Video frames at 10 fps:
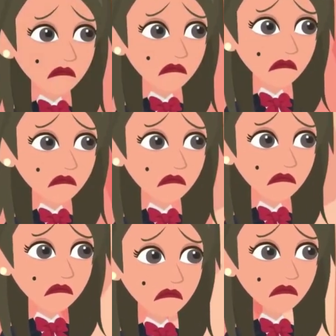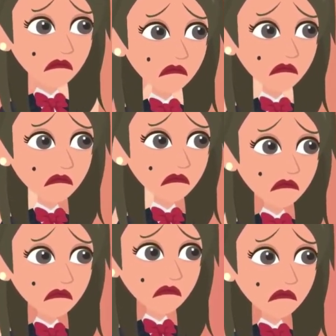came from outside.
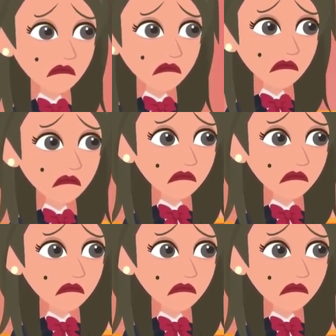How